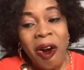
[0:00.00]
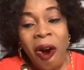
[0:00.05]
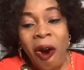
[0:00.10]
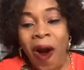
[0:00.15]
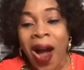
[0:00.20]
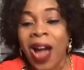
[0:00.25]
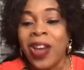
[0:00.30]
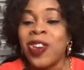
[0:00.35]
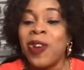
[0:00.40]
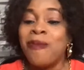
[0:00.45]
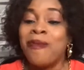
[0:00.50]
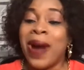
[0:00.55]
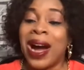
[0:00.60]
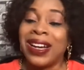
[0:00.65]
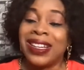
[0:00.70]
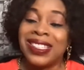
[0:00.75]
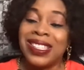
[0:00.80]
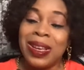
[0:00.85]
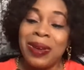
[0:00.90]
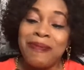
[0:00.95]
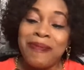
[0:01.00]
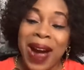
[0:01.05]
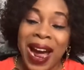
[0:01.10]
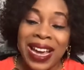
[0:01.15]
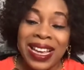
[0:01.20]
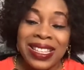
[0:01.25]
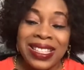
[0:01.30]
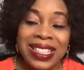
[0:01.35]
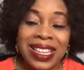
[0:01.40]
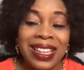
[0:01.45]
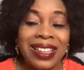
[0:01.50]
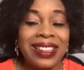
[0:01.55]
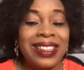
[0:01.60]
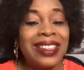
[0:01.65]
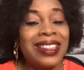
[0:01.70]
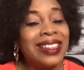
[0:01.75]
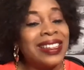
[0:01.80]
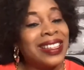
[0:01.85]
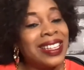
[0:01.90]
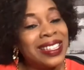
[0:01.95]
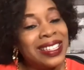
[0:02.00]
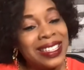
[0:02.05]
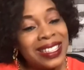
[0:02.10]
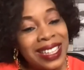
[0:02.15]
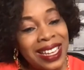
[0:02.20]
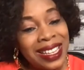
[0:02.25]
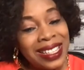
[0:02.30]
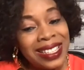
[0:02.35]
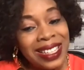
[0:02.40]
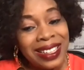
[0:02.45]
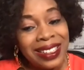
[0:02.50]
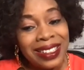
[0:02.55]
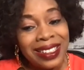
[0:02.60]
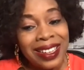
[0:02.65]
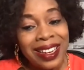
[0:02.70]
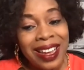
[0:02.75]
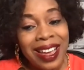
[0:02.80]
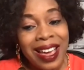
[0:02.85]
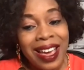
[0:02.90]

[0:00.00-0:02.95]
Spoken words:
or are you maximizing the season?